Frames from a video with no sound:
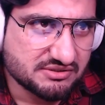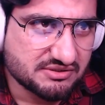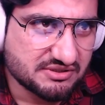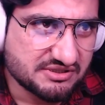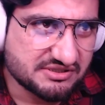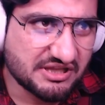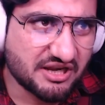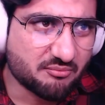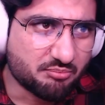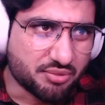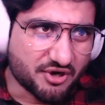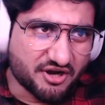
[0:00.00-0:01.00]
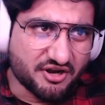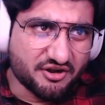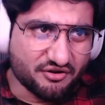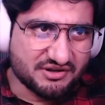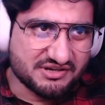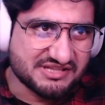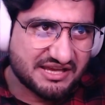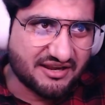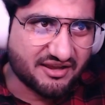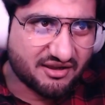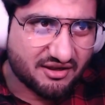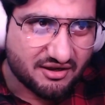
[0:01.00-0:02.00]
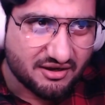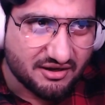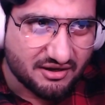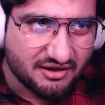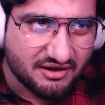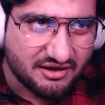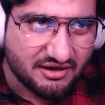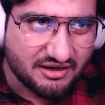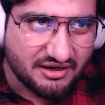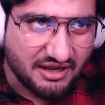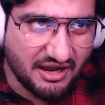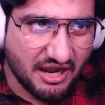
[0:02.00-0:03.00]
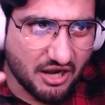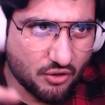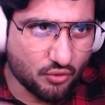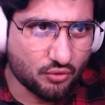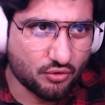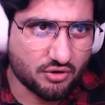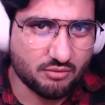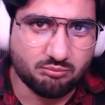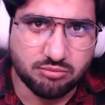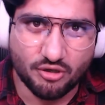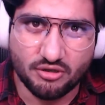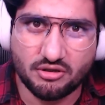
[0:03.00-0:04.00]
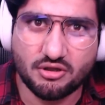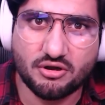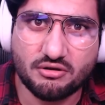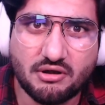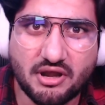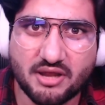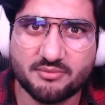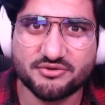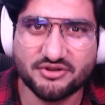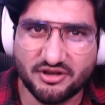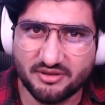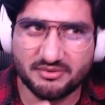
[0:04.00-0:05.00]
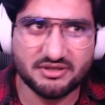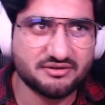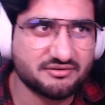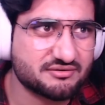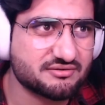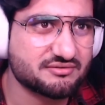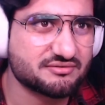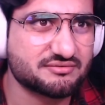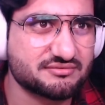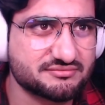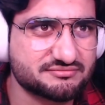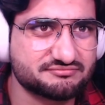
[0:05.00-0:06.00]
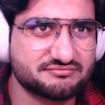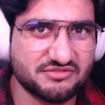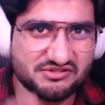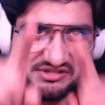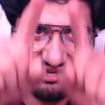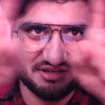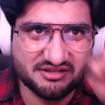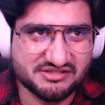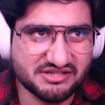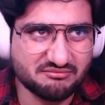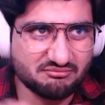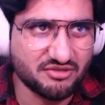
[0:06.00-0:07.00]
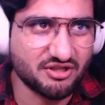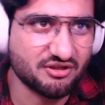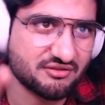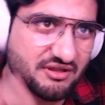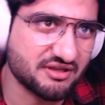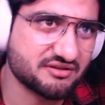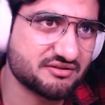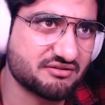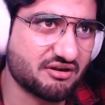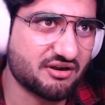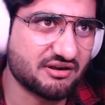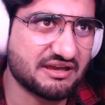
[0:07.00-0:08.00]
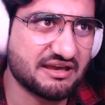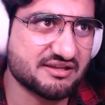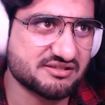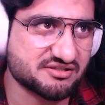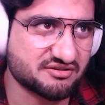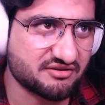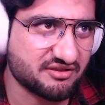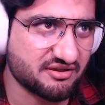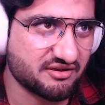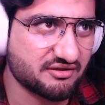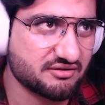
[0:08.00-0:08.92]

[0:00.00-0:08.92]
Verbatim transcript: Is that a bird or is that a cow or a bull or a ram? You know what I mean? There's like a symbol on that Dark Aster thing.